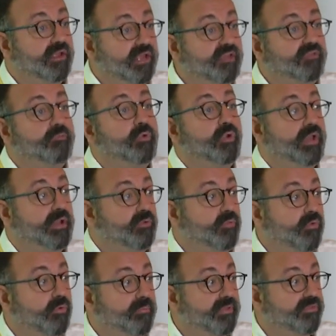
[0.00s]
is
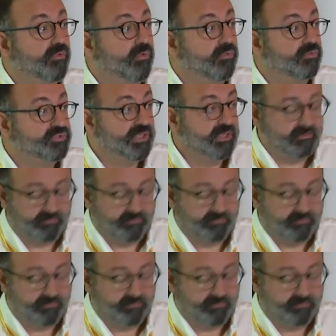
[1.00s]
molecular pathology.